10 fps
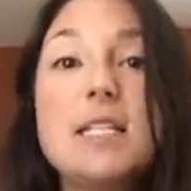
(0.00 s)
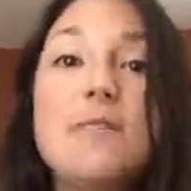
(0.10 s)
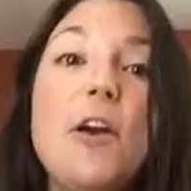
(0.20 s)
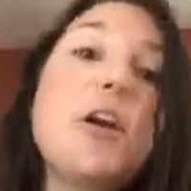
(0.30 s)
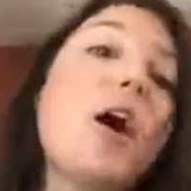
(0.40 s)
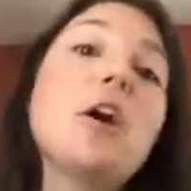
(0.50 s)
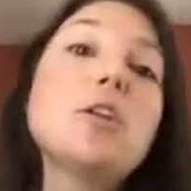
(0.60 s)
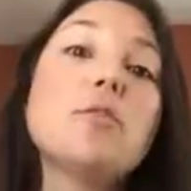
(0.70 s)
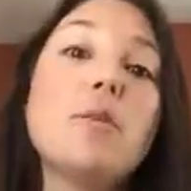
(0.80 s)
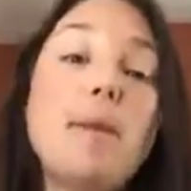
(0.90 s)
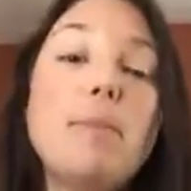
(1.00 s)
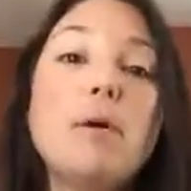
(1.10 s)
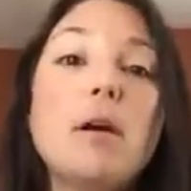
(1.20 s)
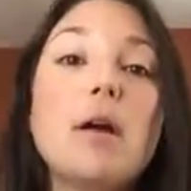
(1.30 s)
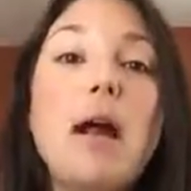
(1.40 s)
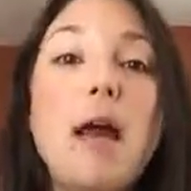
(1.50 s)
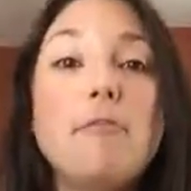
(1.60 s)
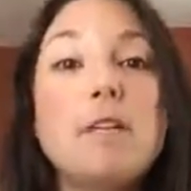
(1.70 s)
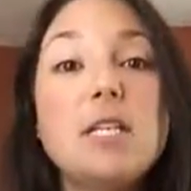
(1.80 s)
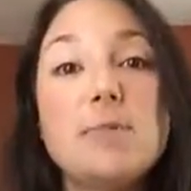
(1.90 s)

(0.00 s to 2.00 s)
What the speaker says: it's very hard to remember every